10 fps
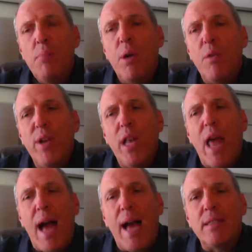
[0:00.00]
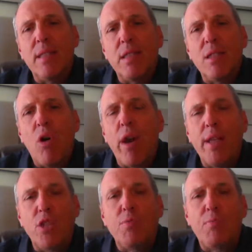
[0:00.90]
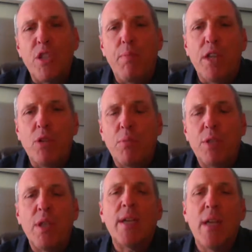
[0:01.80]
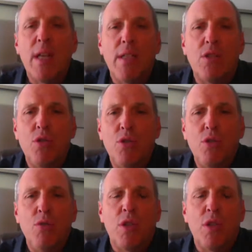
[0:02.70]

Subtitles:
but realized that this audience is pretty special, particularly to